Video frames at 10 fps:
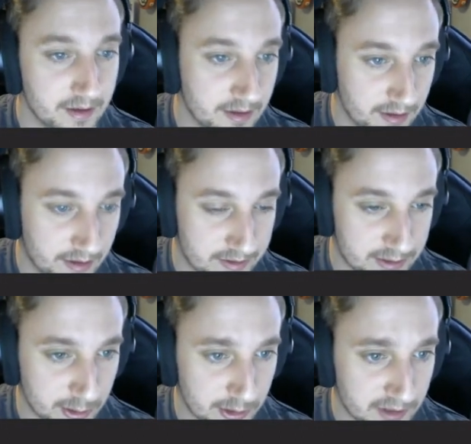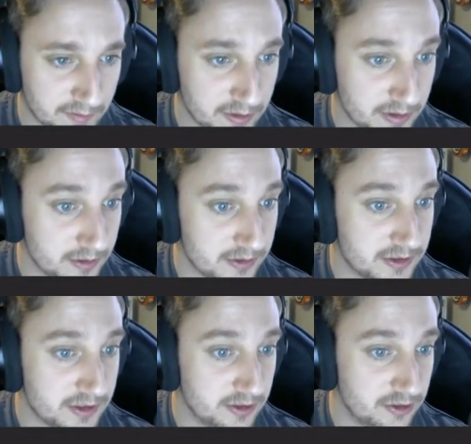All right, so going over the notes,
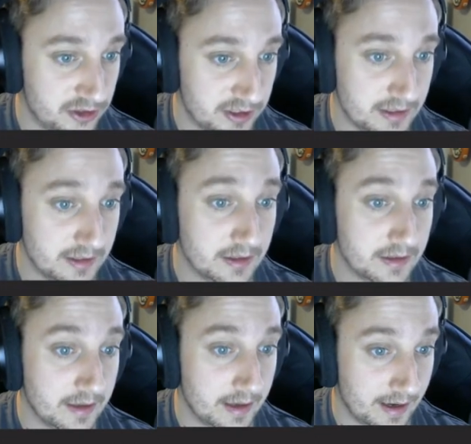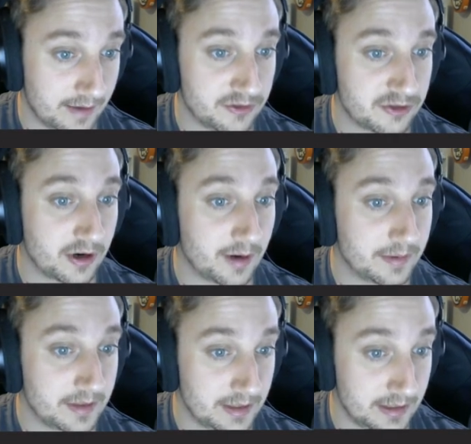G, F sharp,
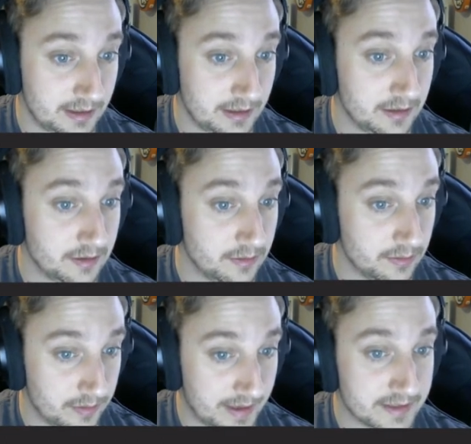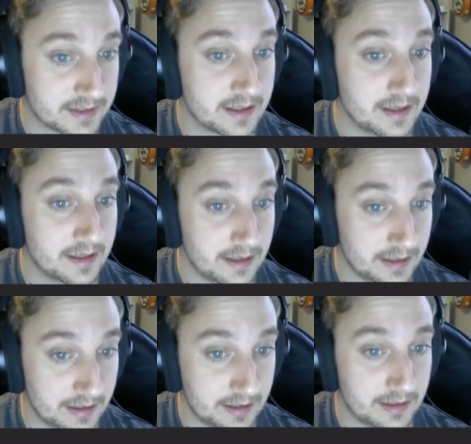E, rest,
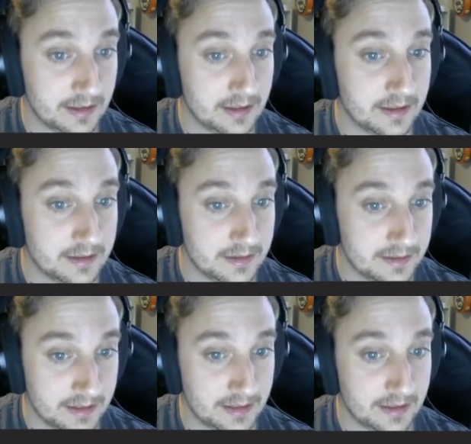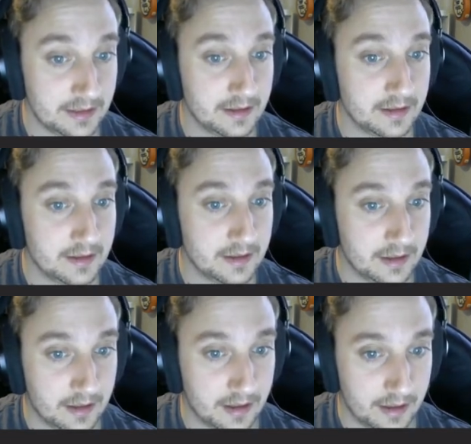E, D,
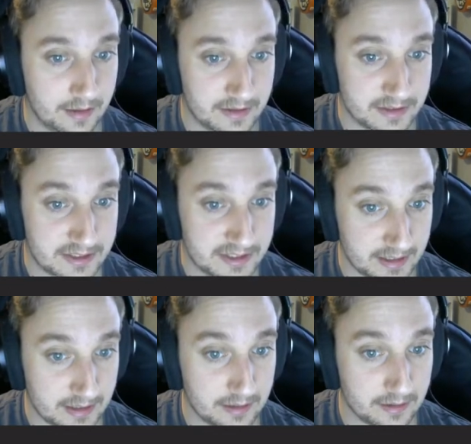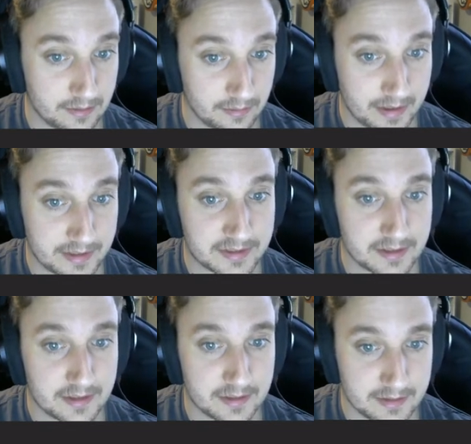and then C, rest,
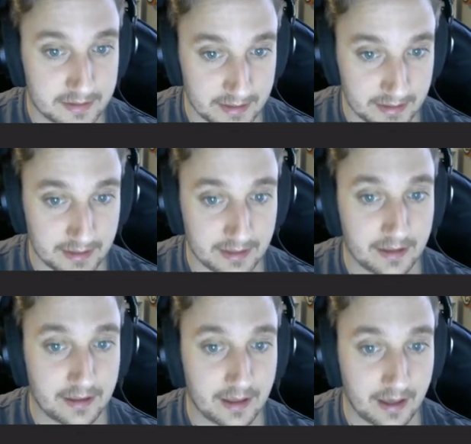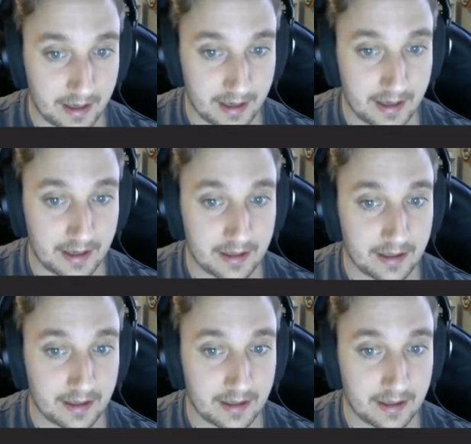D, A,